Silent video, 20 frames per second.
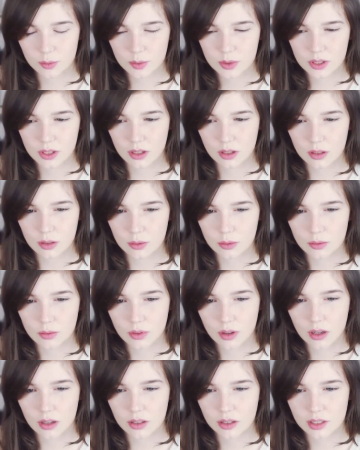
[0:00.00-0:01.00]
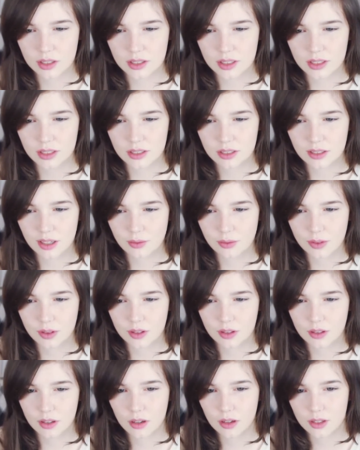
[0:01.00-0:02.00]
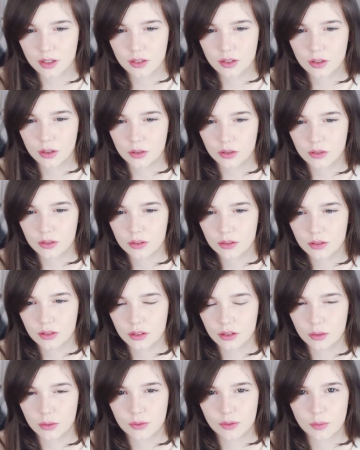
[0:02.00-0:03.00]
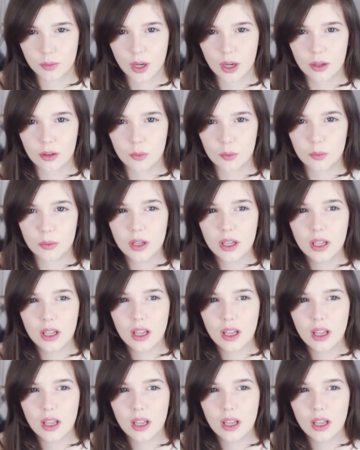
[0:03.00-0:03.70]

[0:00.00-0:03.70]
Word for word: so I did everything that I could do from home